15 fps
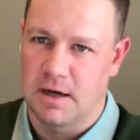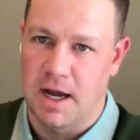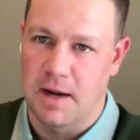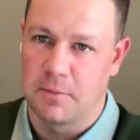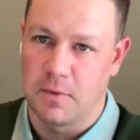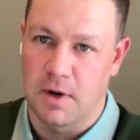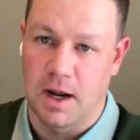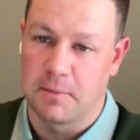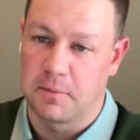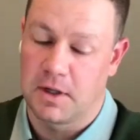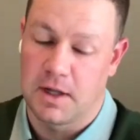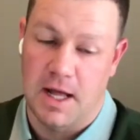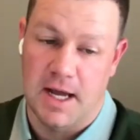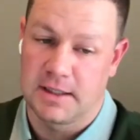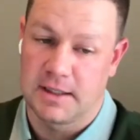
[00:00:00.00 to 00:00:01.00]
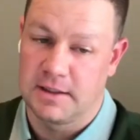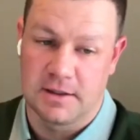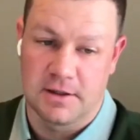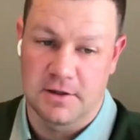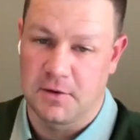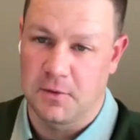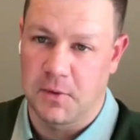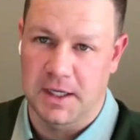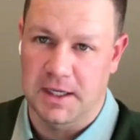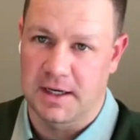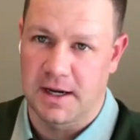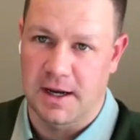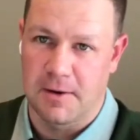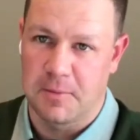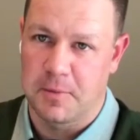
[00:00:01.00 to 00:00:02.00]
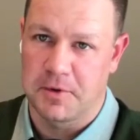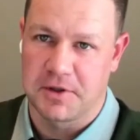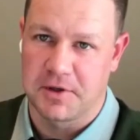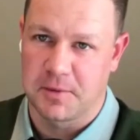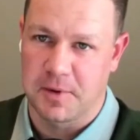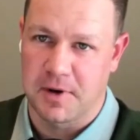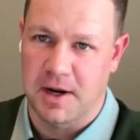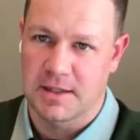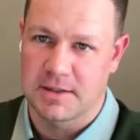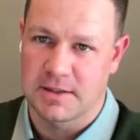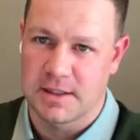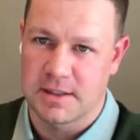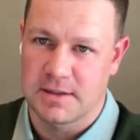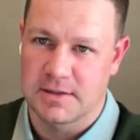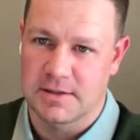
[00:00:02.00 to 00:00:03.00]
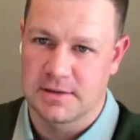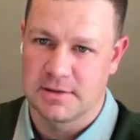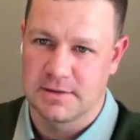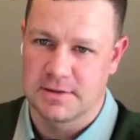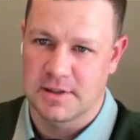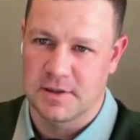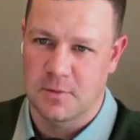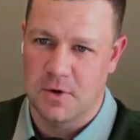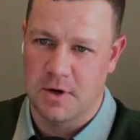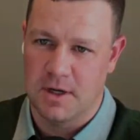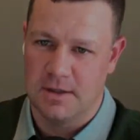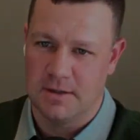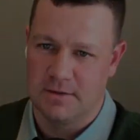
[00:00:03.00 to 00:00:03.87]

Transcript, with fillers: I'm glad, you know, that we could help with your process somewhat.